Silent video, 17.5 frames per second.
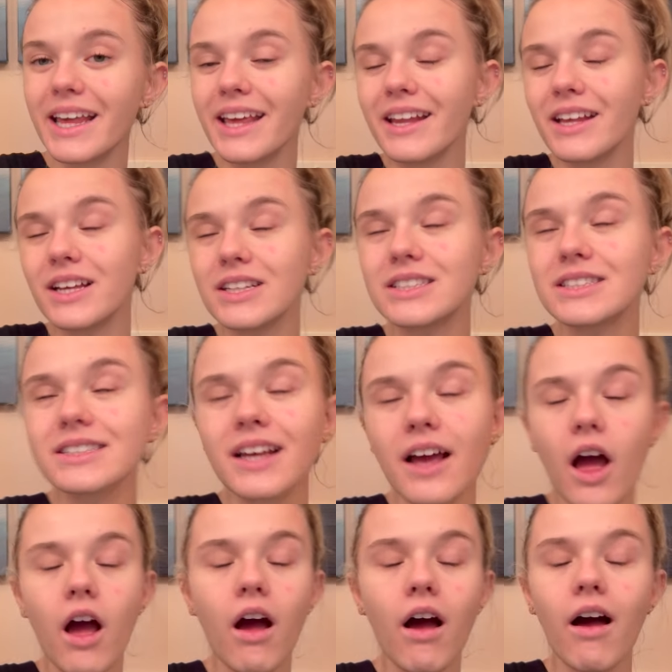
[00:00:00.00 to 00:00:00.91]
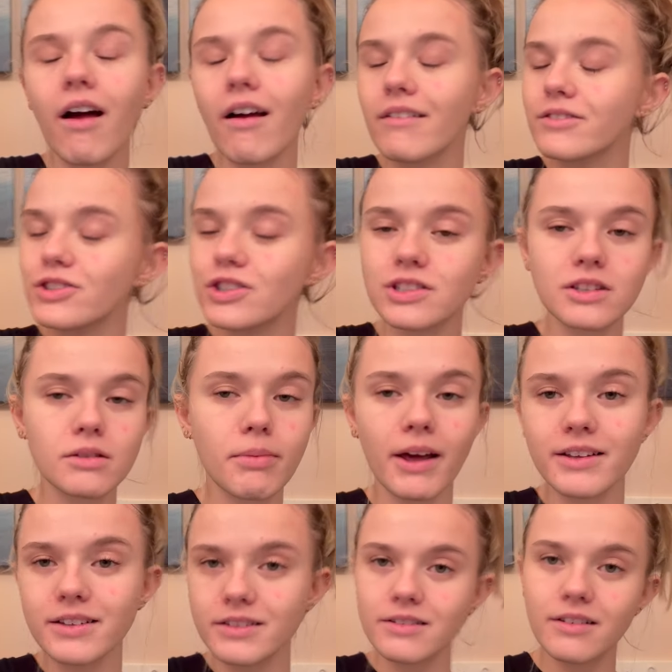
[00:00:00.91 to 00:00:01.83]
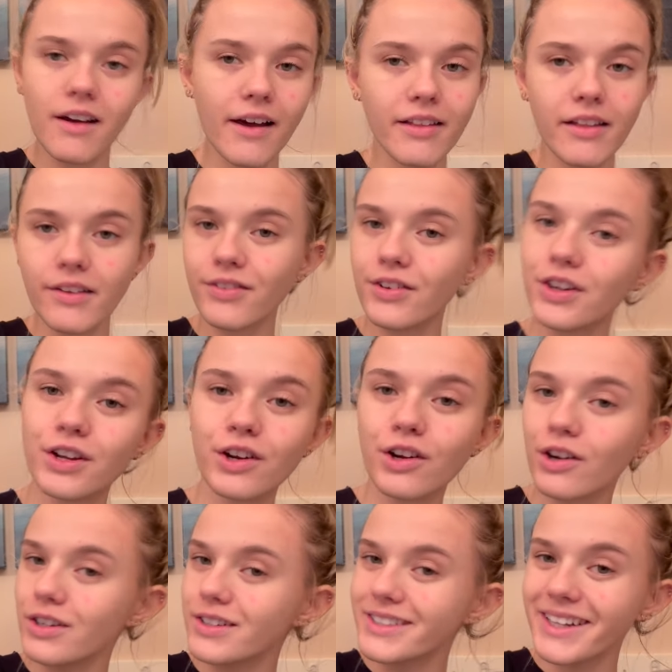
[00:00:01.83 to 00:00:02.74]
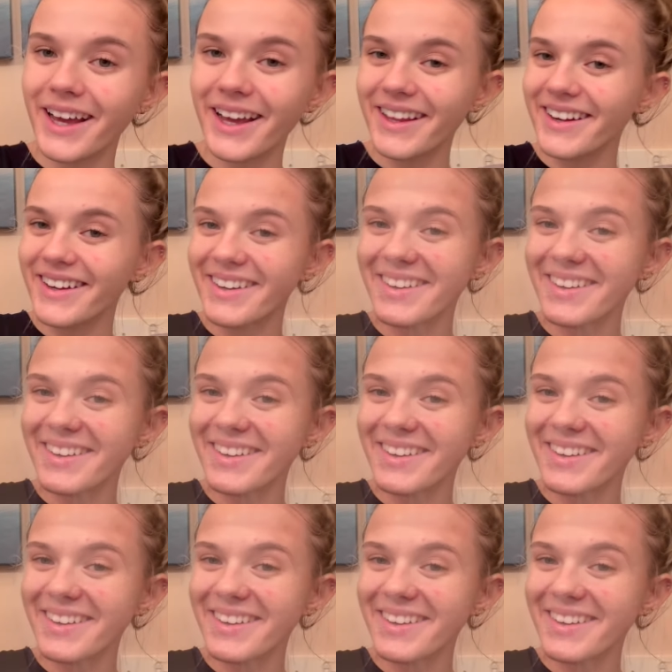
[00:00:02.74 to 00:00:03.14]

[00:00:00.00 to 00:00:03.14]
It is oh, just the best. I love a good girls' night.